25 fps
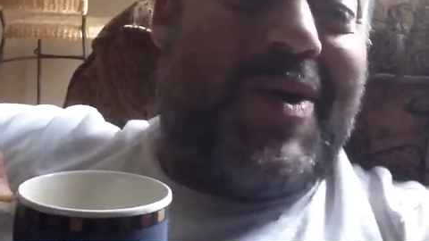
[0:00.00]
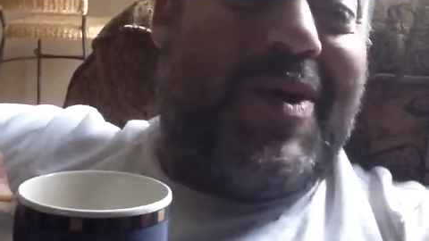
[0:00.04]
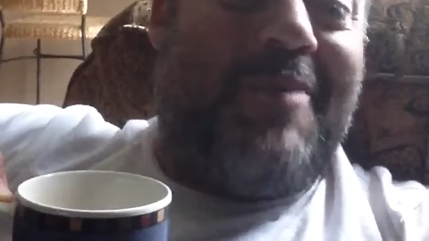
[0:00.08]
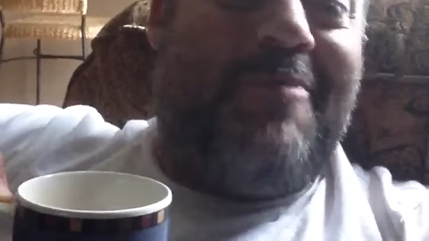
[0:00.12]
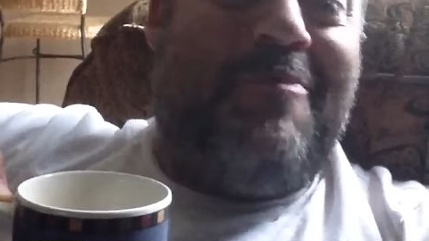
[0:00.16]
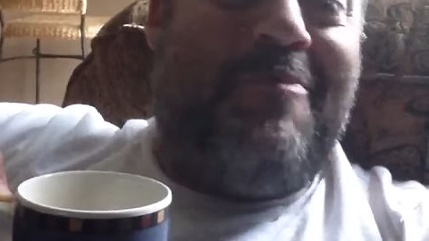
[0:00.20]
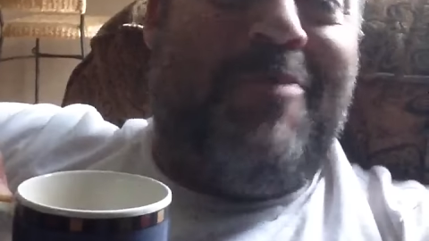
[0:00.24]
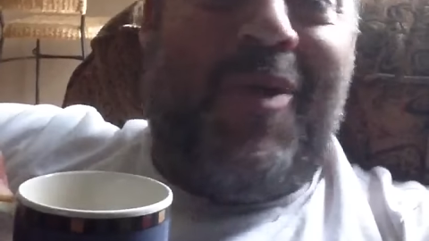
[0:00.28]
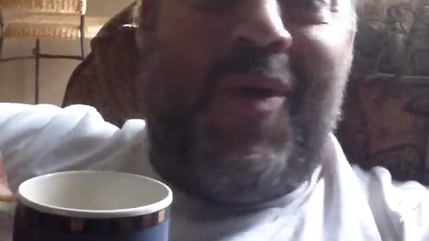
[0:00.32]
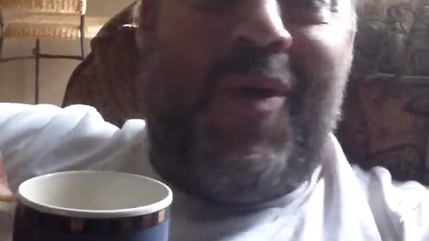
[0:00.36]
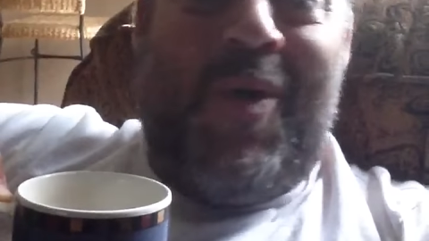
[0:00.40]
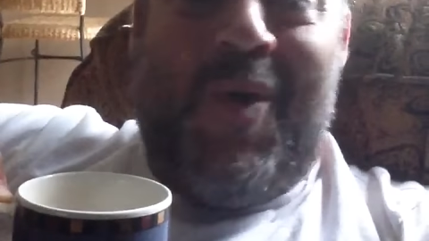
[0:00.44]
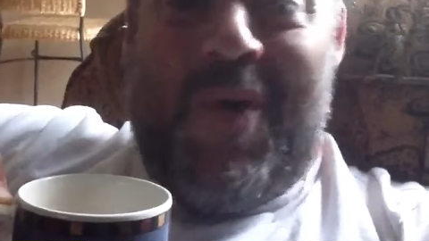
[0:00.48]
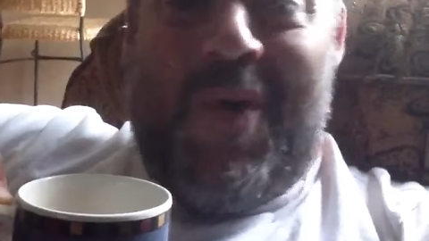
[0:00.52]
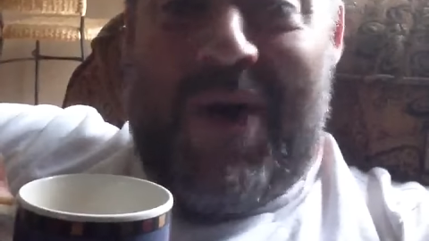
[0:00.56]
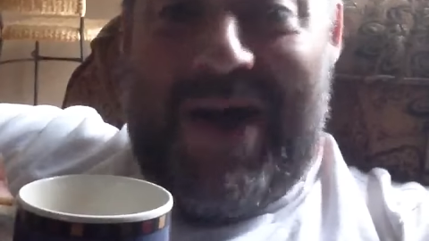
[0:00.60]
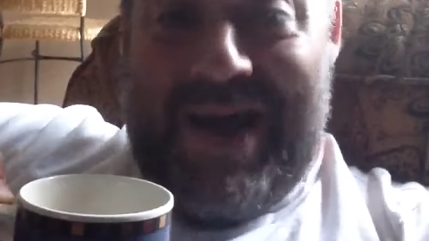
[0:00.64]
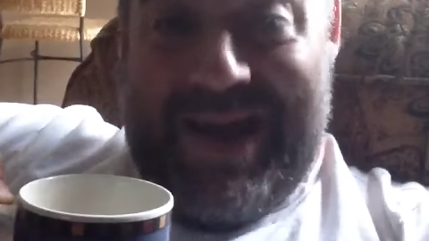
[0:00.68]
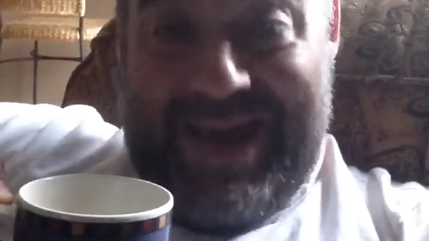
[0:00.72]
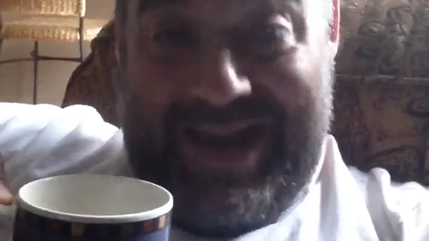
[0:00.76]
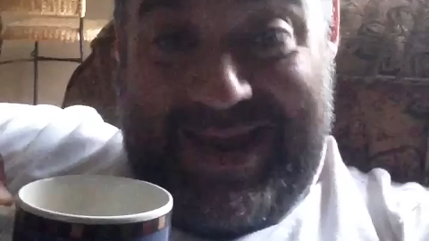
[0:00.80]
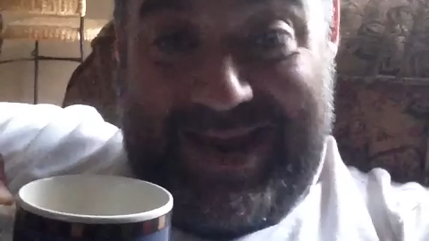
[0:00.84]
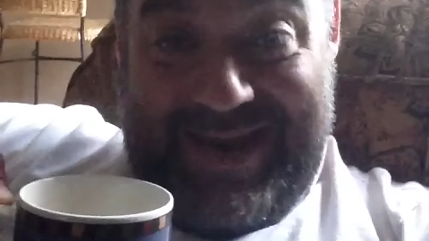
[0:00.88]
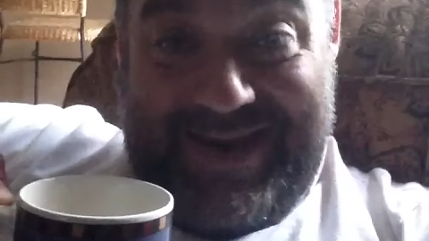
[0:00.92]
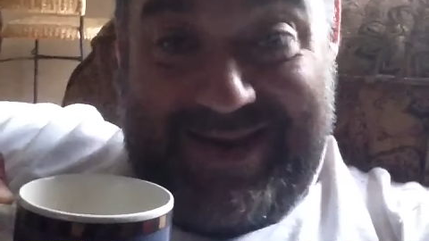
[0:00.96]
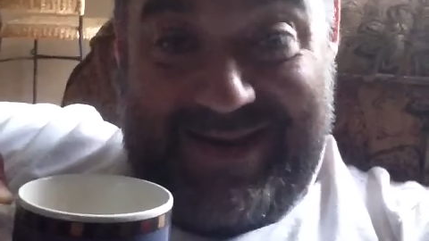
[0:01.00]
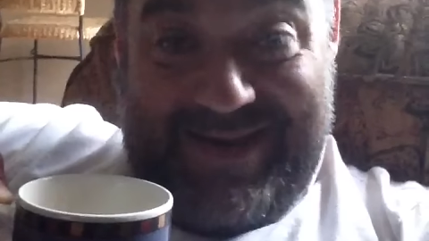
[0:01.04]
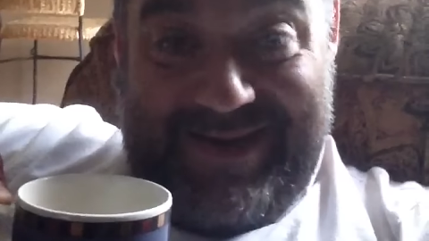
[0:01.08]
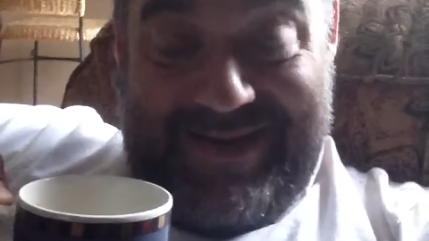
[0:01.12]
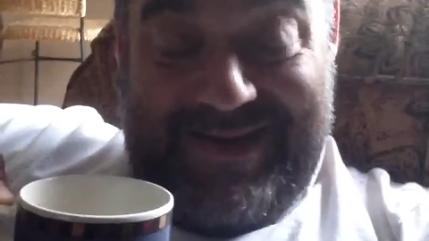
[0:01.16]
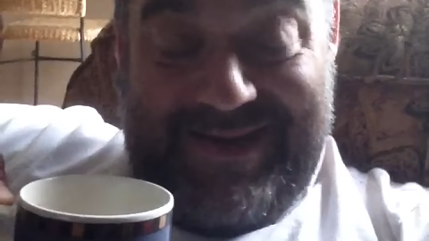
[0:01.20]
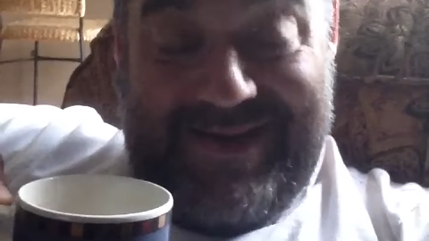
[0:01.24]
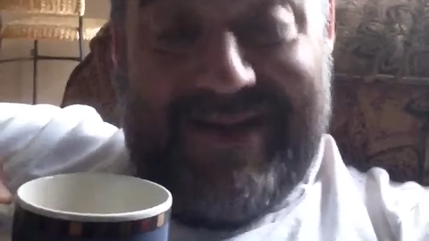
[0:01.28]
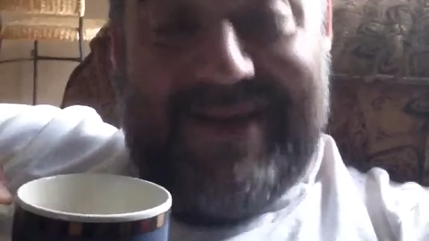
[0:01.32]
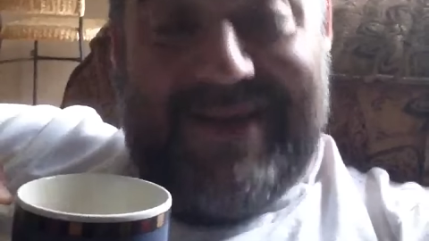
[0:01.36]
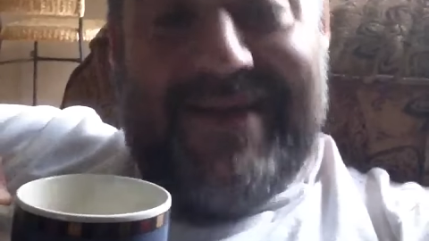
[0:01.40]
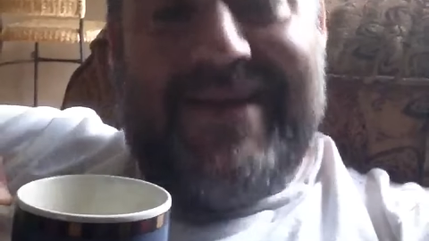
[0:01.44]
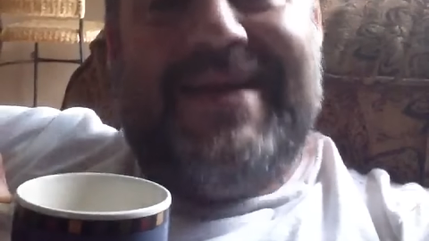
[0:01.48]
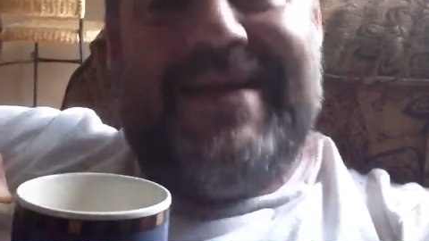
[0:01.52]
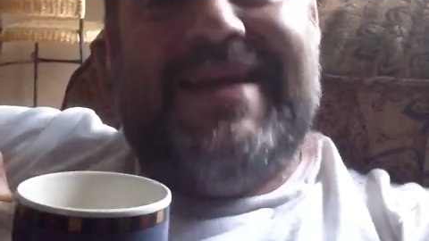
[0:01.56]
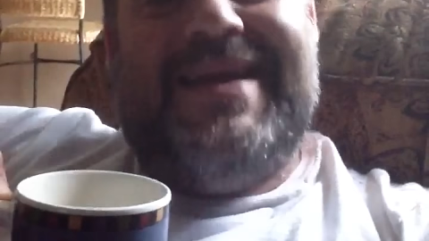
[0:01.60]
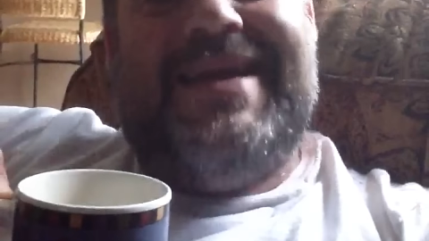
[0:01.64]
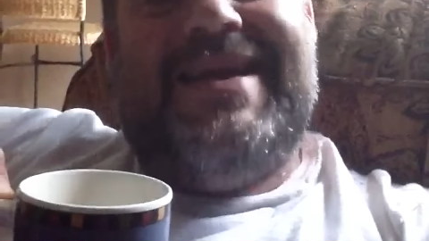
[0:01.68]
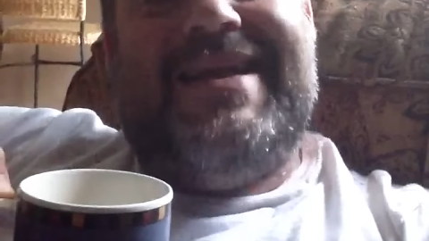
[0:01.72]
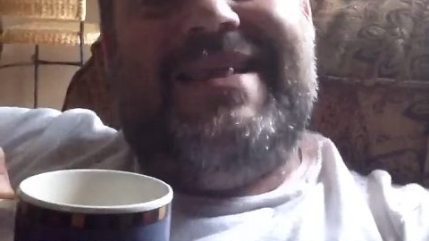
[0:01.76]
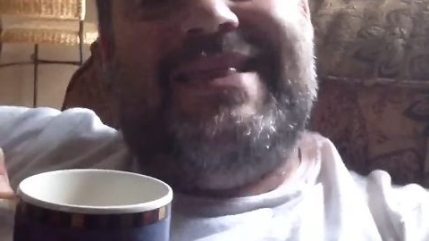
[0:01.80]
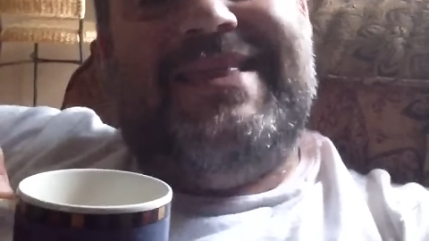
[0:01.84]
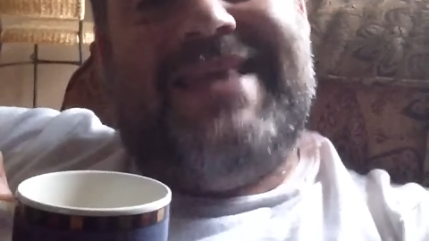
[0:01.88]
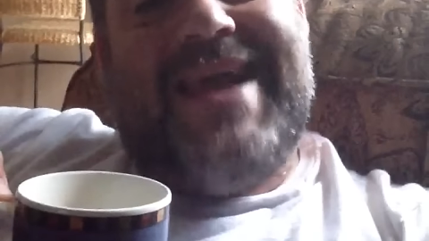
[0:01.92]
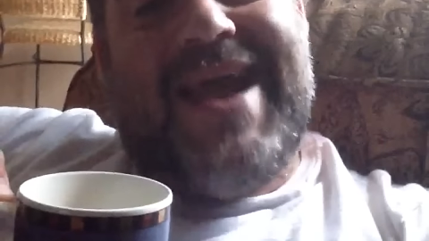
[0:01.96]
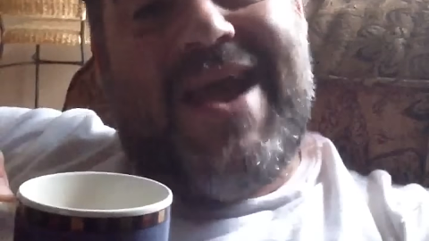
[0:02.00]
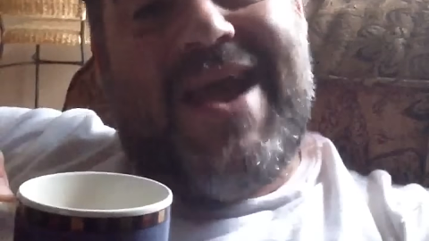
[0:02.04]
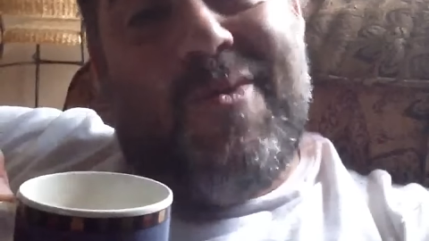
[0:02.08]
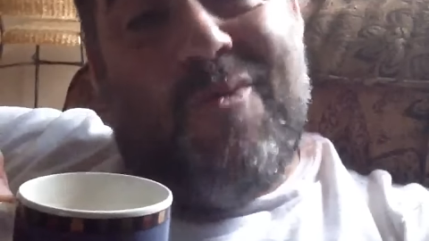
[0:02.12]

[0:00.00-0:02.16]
a boy. They